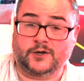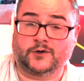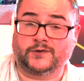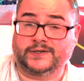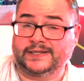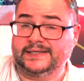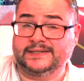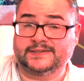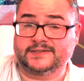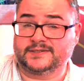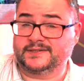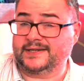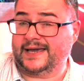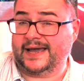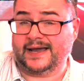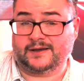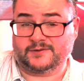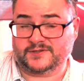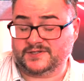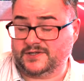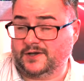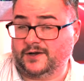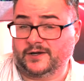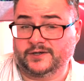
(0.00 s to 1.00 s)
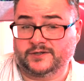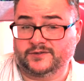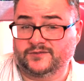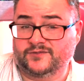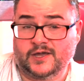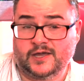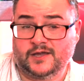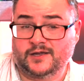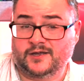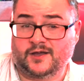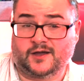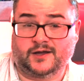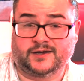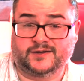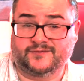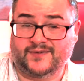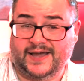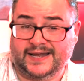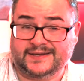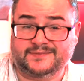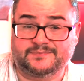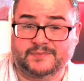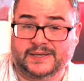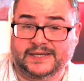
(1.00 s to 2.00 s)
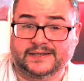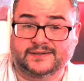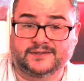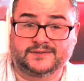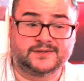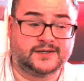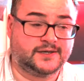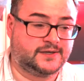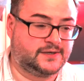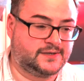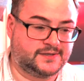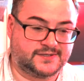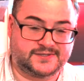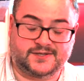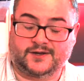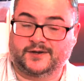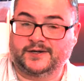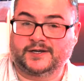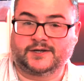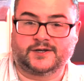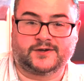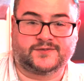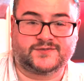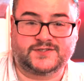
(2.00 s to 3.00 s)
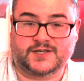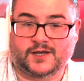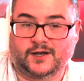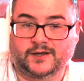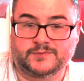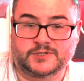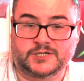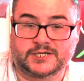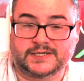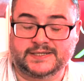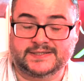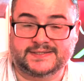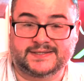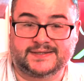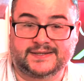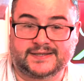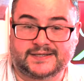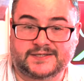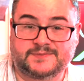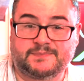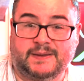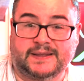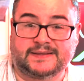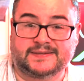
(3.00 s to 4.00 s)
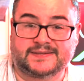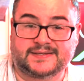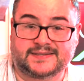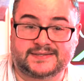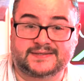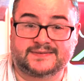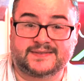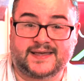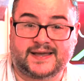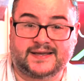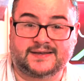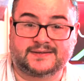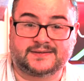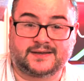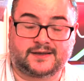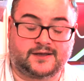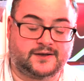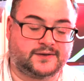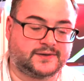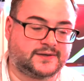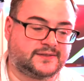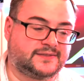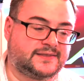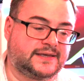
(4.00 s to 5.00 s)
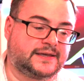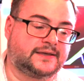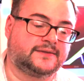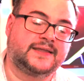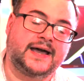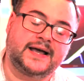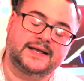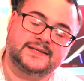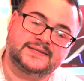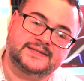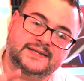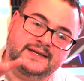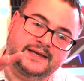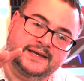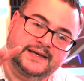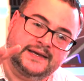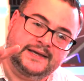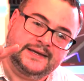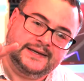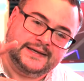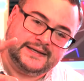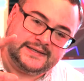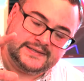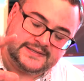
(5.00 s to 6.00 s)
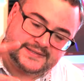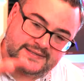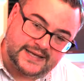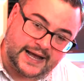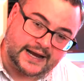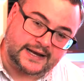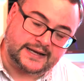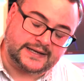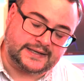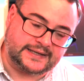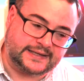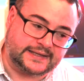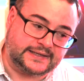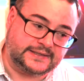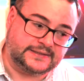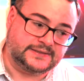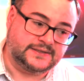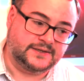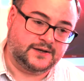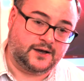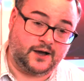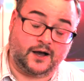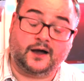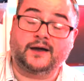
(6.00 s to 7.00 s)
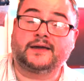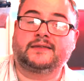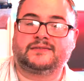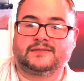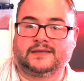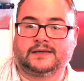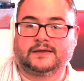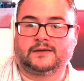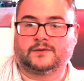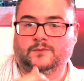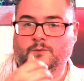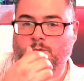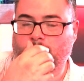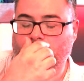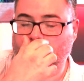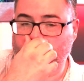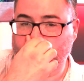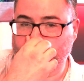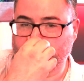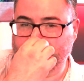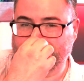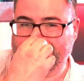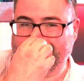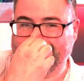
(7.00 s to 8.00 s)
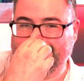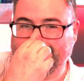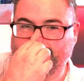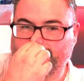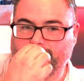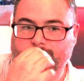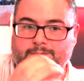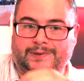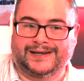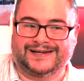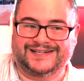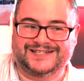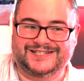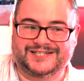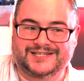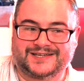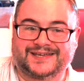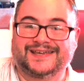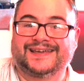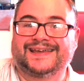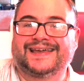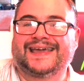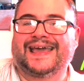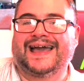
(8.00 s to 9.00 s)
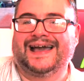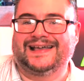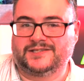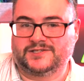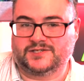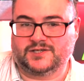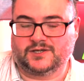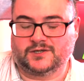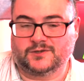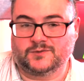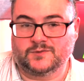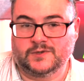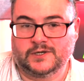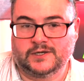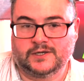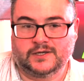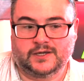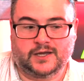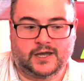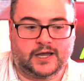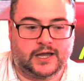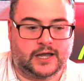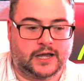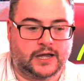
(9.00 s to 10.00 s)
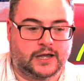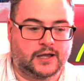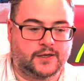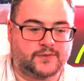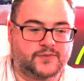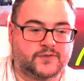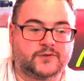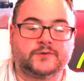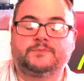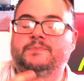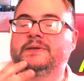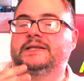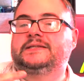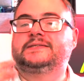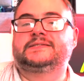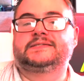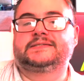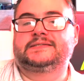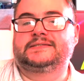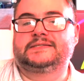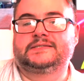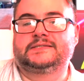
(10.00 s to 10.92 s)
not needed outside of kind of admin and signing off timesheets and expenses and that kind of thing. And that's exactly, I think, what a good delivery manager can get to. There'd be